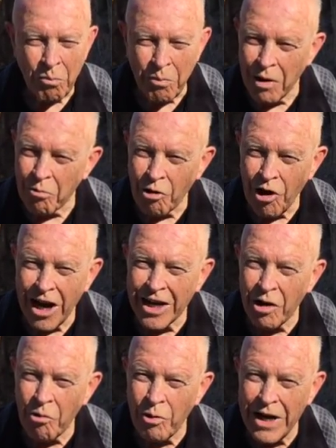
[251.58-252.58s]
But we're on
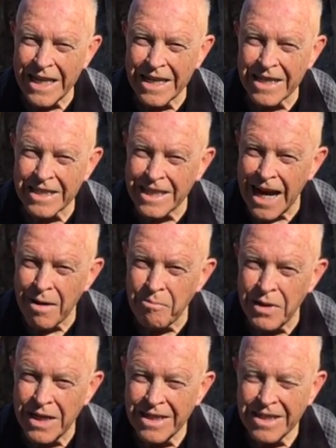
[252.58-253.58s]
our way to the top,
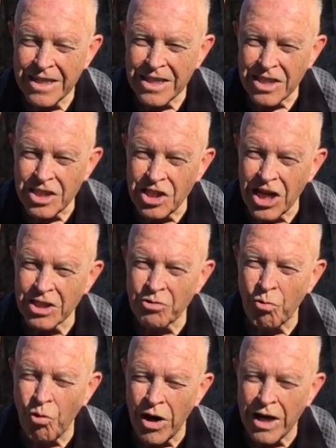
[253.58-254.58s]
just
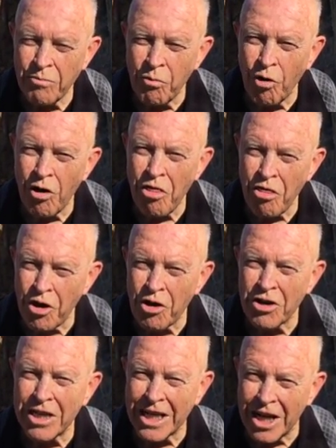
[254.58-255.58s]
one more
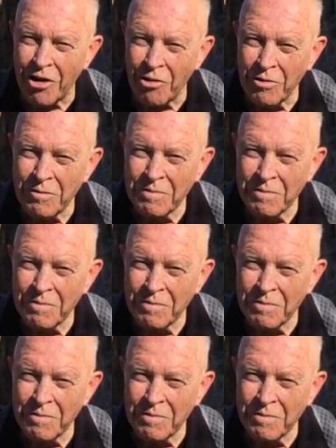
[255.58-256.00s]
third to go.